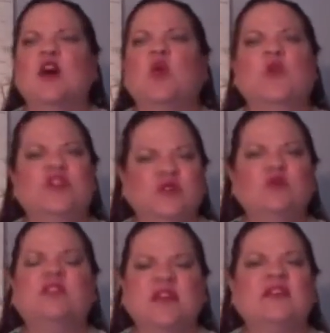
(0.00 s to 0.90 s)
when you
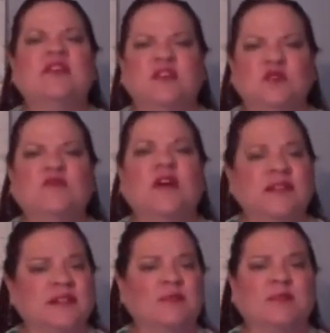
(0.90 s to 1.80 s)
think that you've
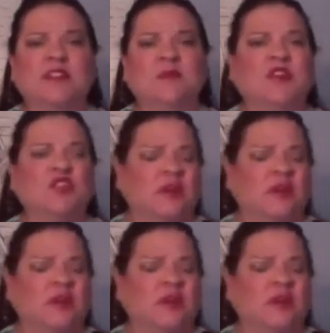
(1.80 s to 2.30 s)
got something special,